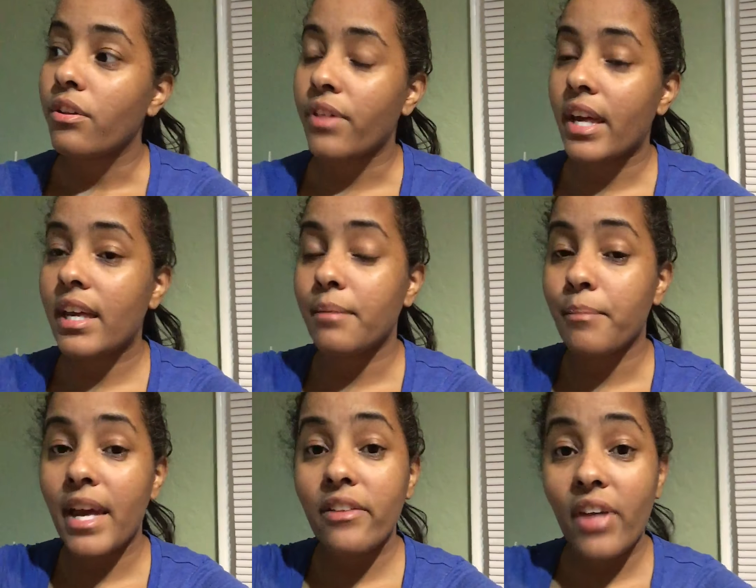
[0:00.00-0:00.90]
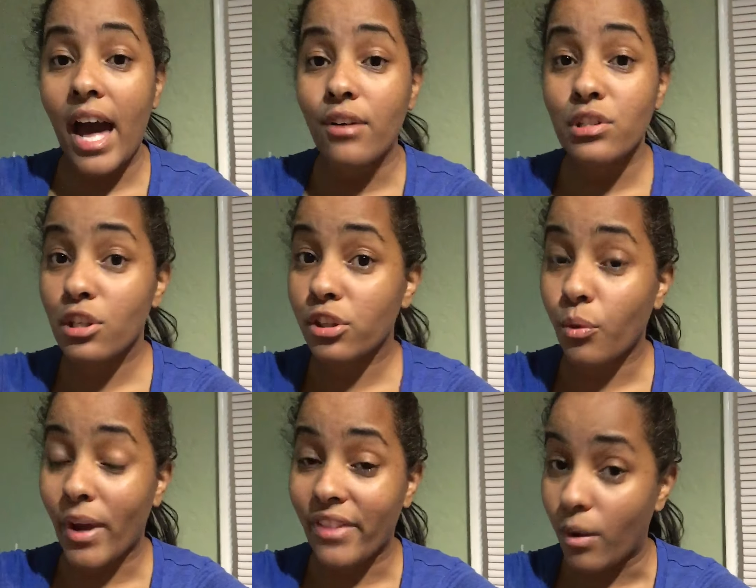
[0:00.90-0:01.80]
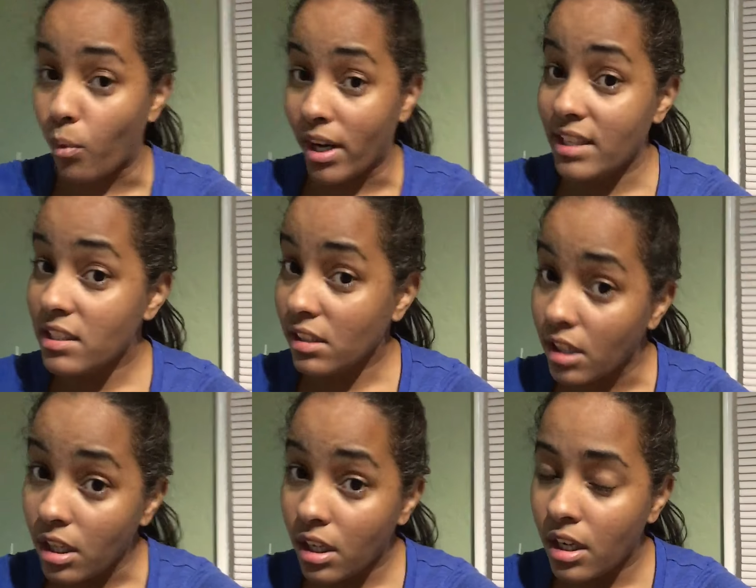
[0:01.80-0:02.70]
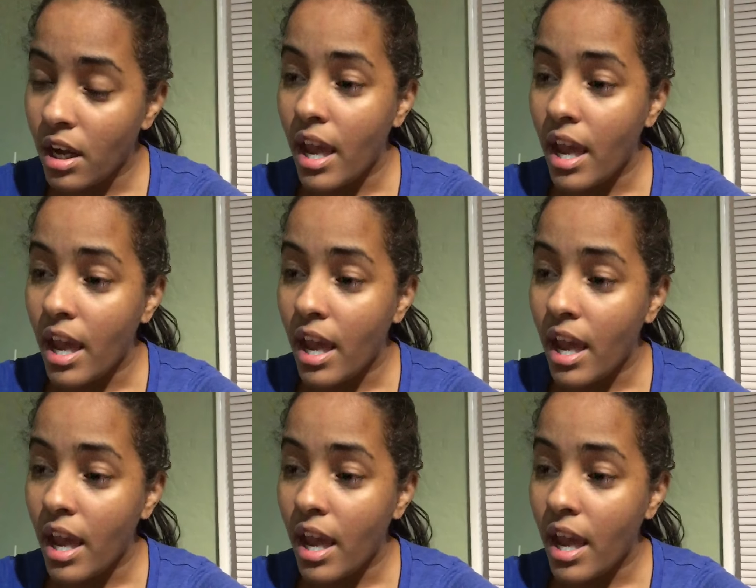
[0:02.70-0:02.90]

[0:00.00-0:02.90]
they can make the house look the way they want it to look.